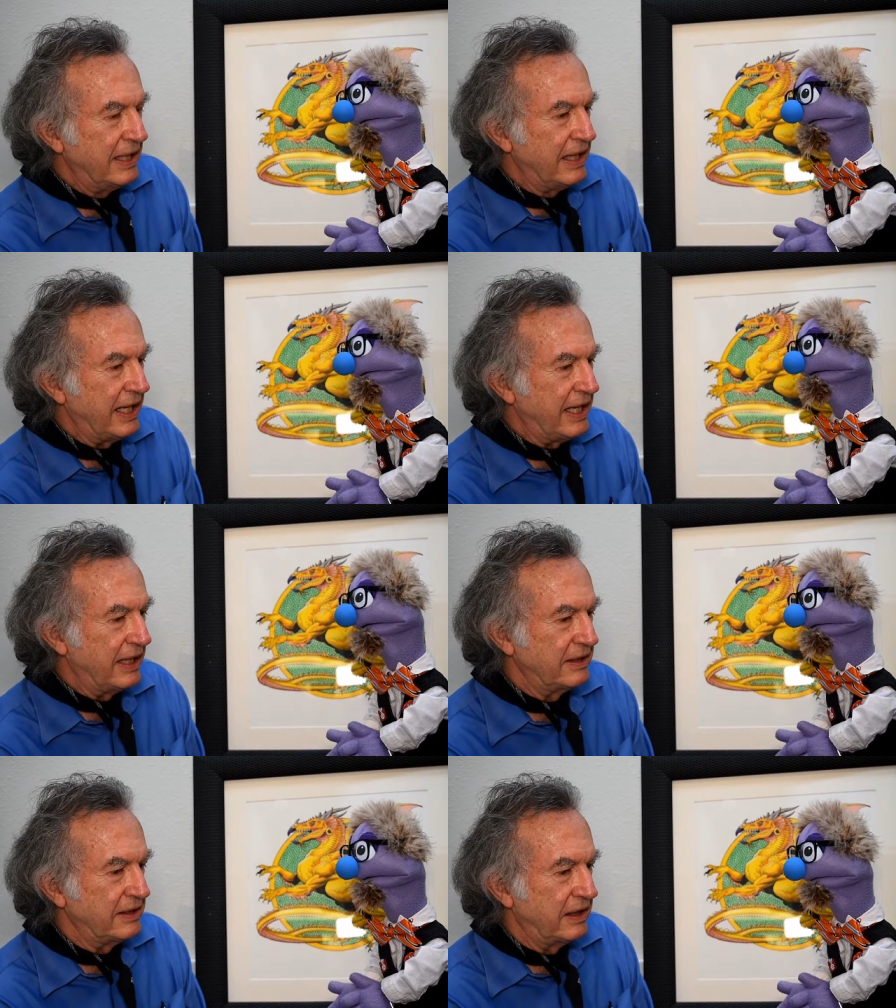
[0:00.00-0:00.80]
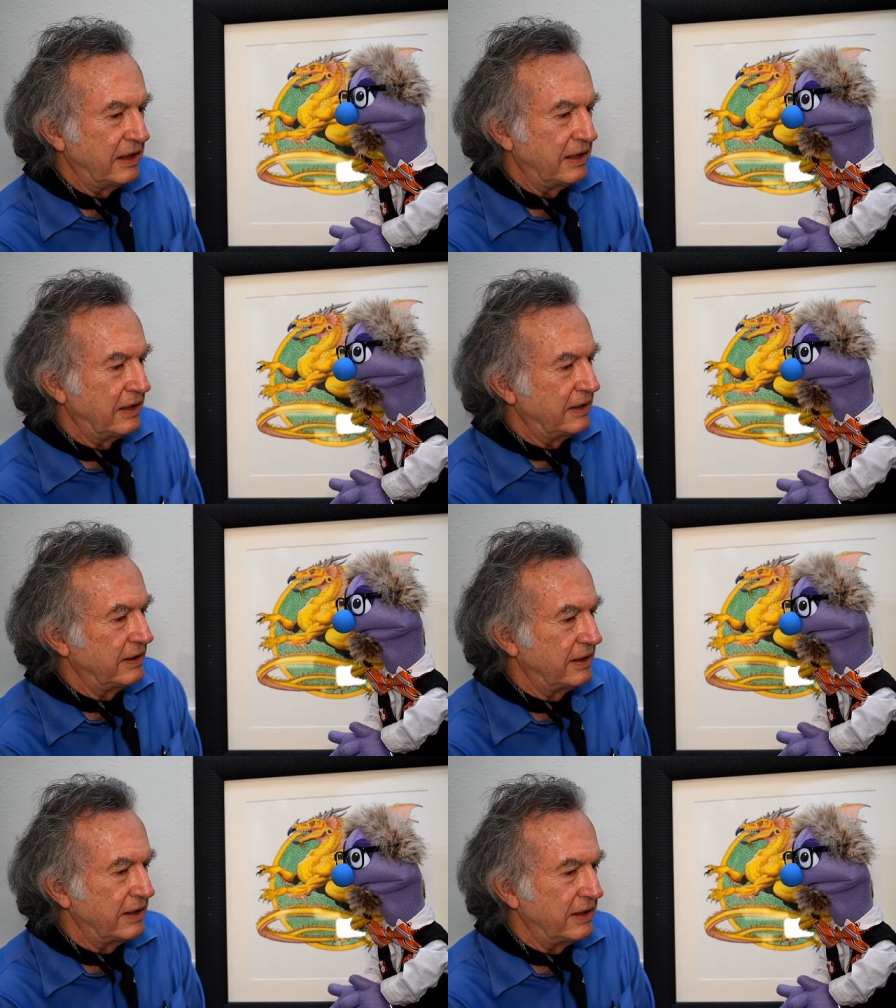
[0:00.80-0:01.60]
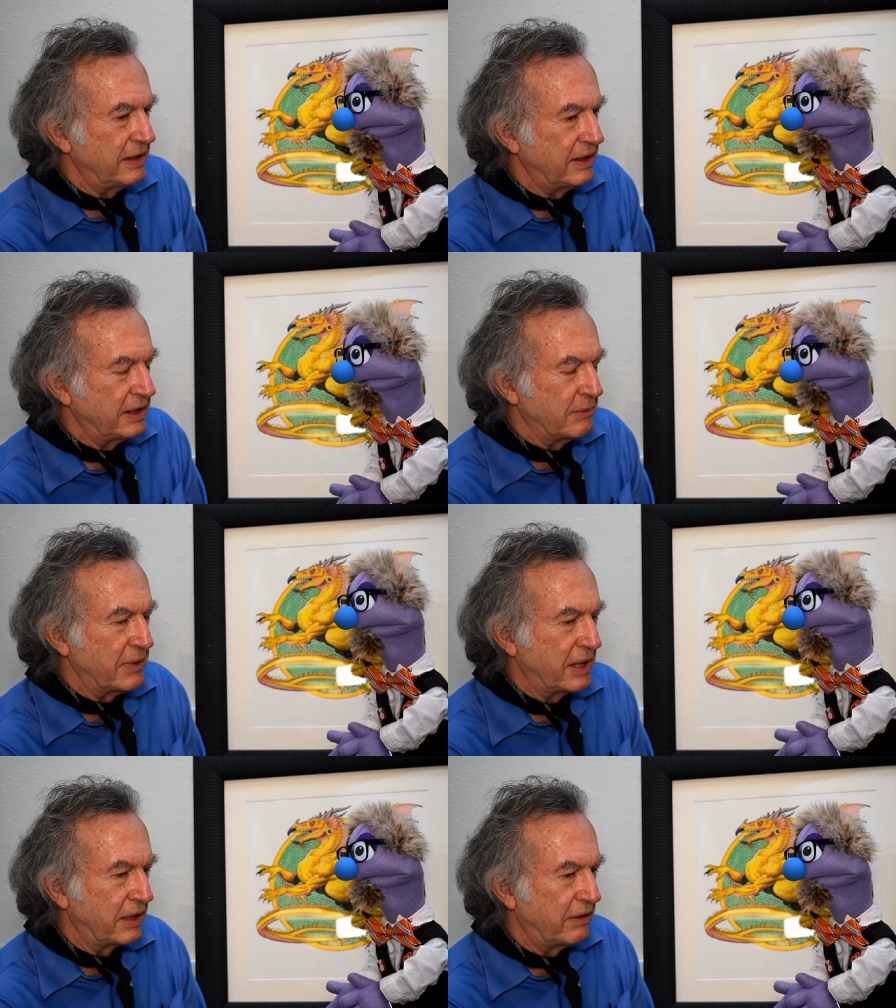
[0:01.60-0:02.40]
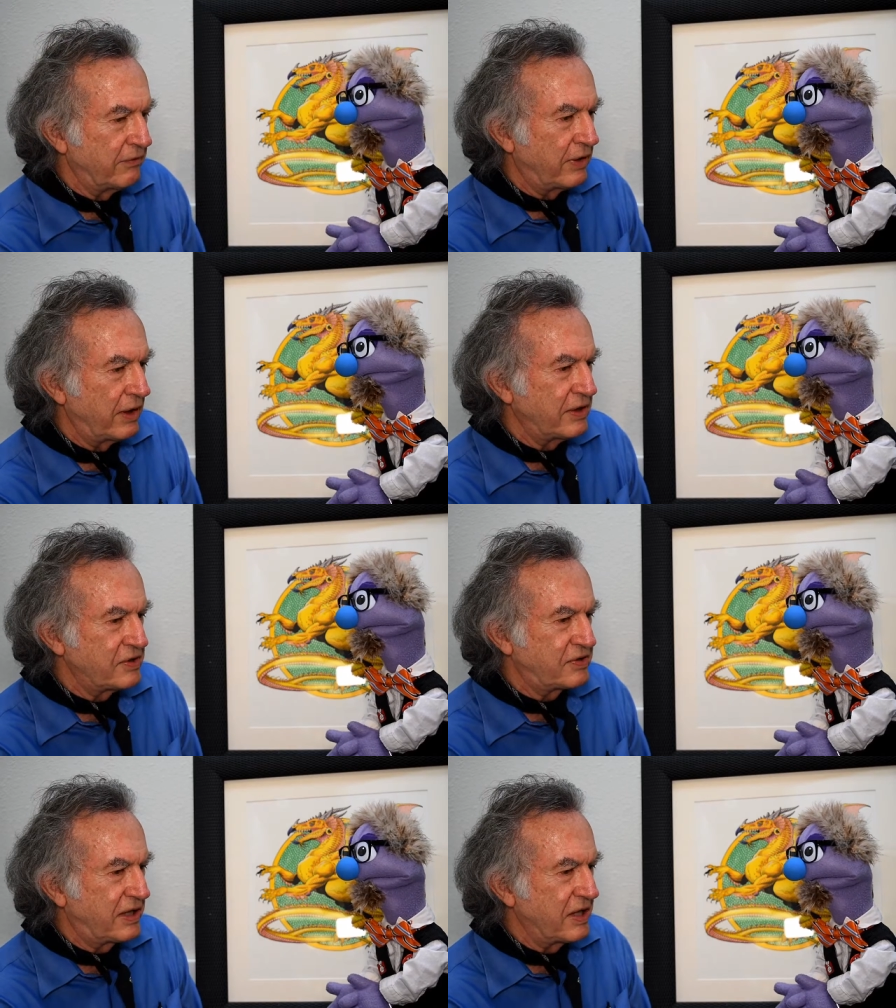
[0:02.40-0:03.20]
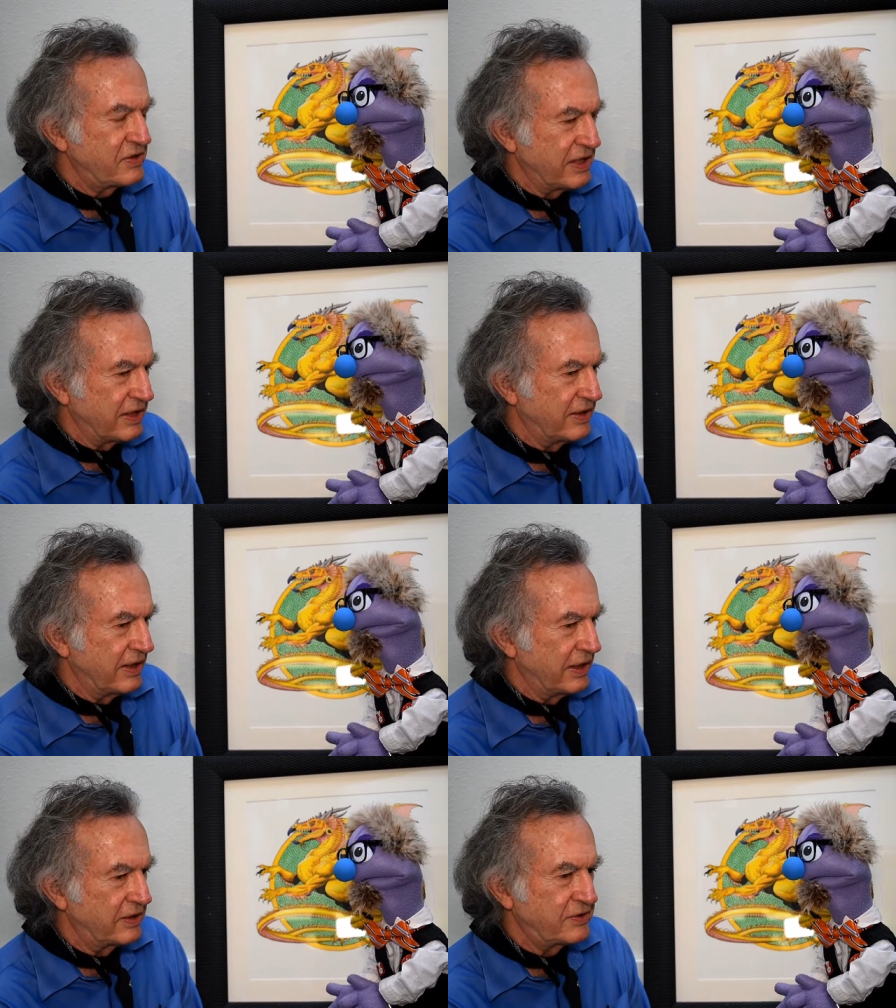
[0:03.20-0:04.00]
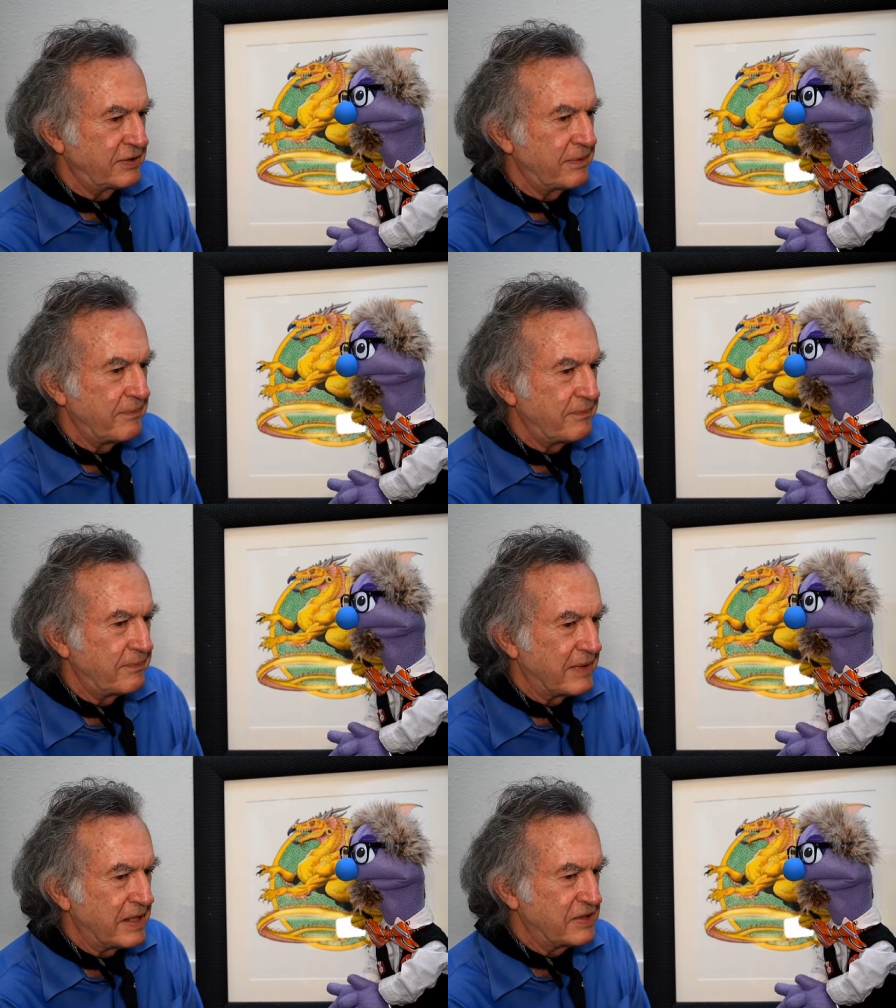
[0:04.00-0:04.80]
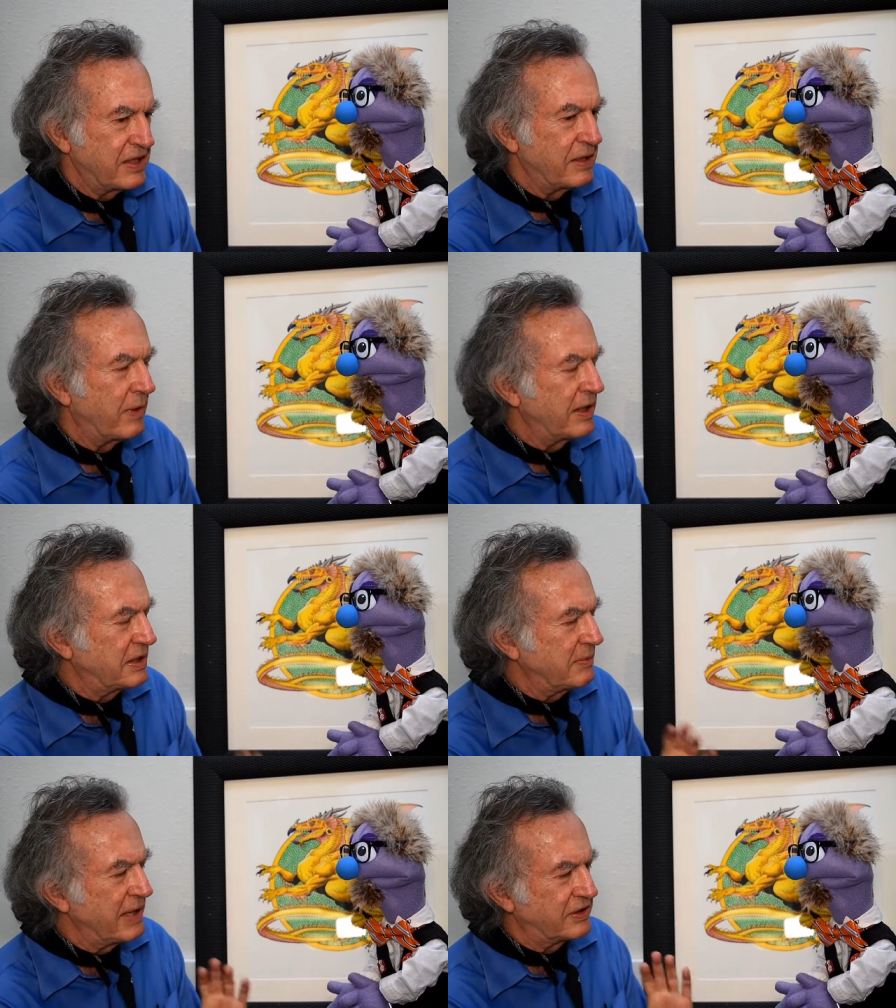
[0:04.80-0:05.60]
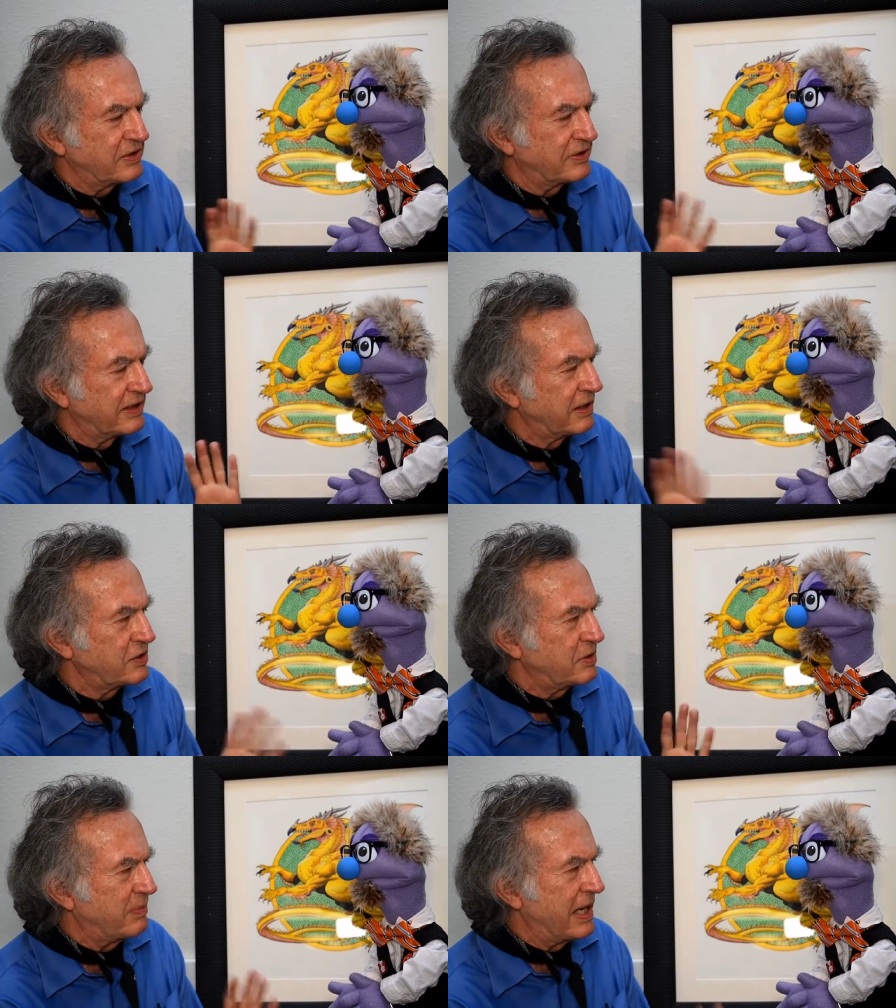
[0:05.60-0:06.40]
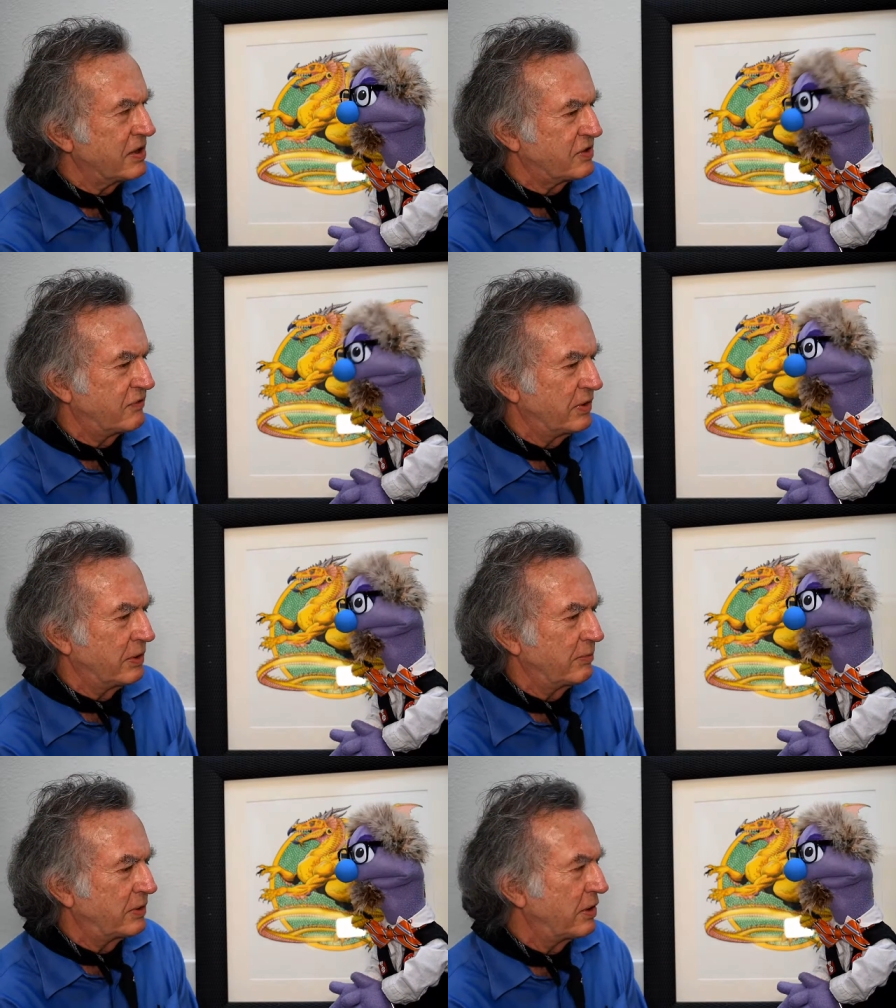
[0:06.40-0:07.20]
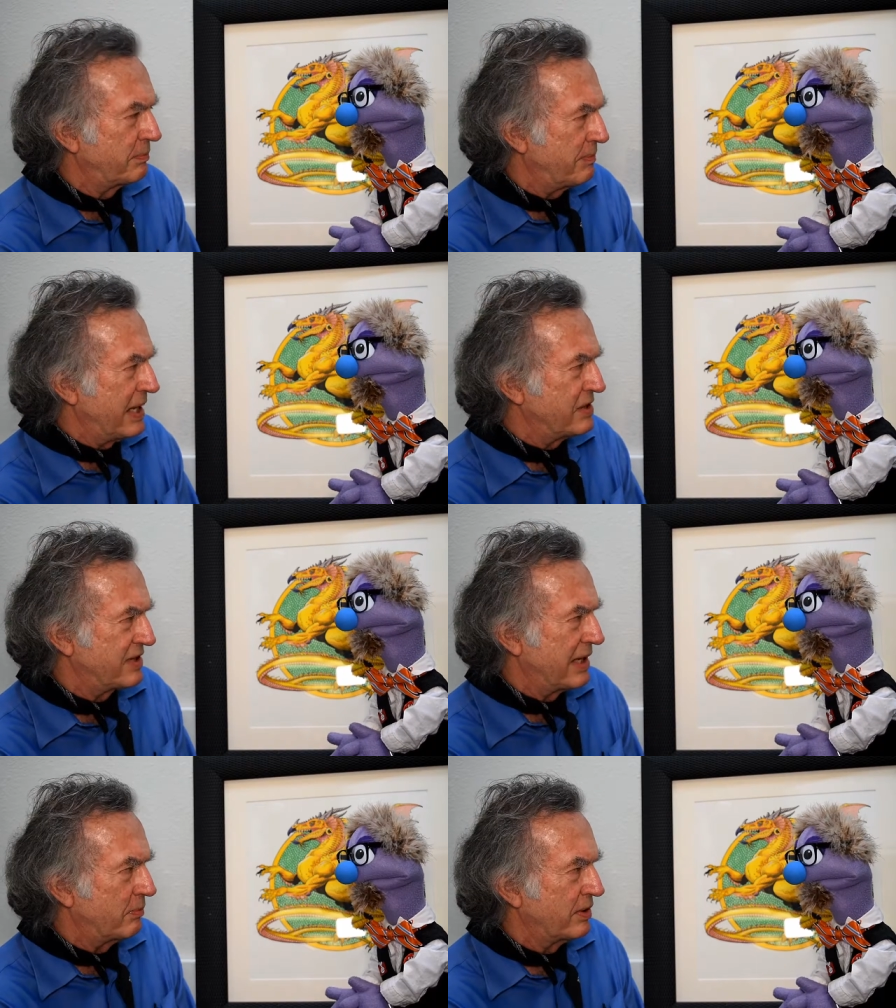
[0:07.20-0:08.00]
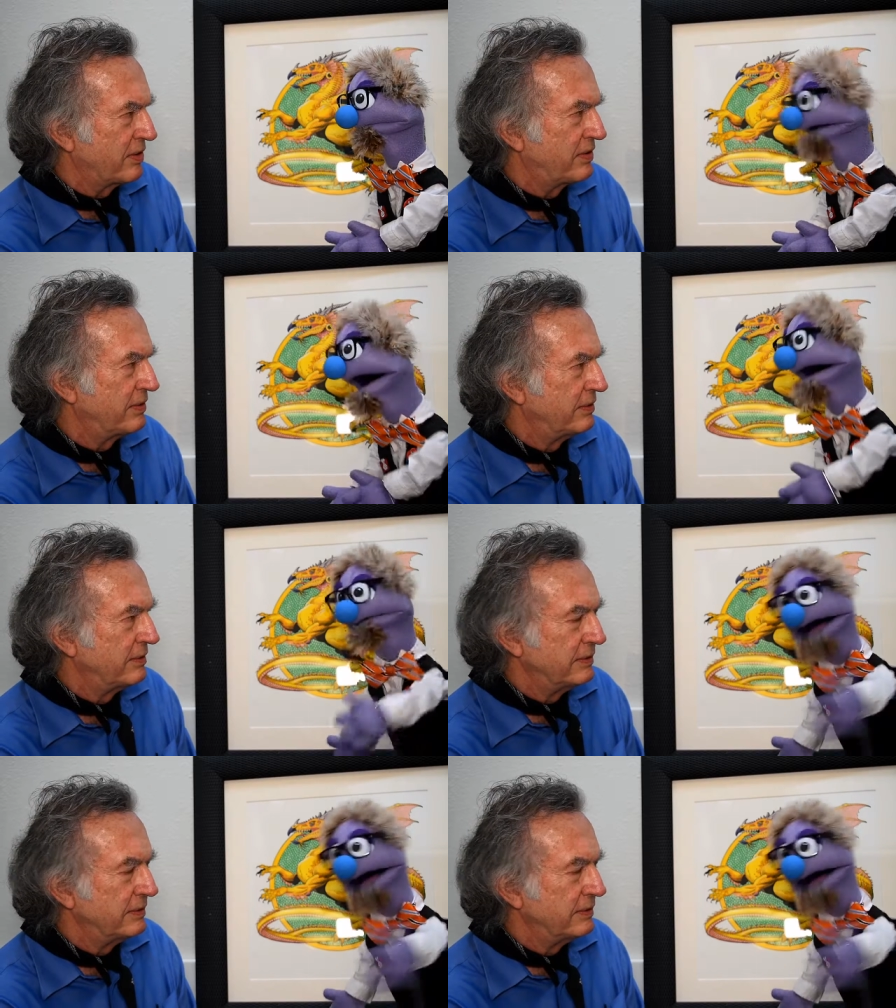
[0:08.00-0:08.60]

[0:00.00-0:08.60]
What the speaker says: And in the middle of our discussing things, he said he wanted to make this little Spanish film called Pan's Labyrinth.